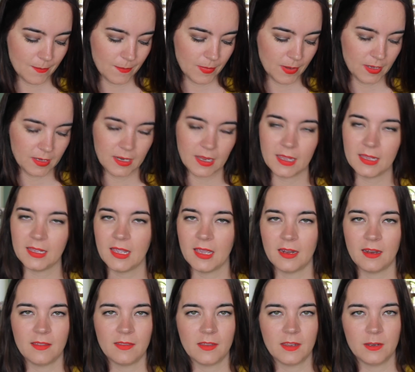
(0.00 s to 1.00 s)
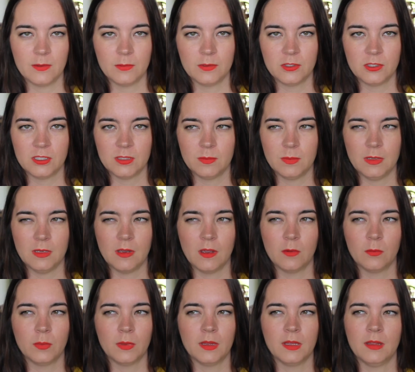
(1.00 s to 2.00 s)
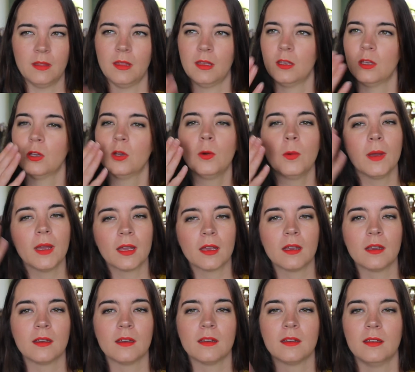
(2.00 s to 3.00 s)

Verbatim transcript: But again, I thought it would just be a really like quick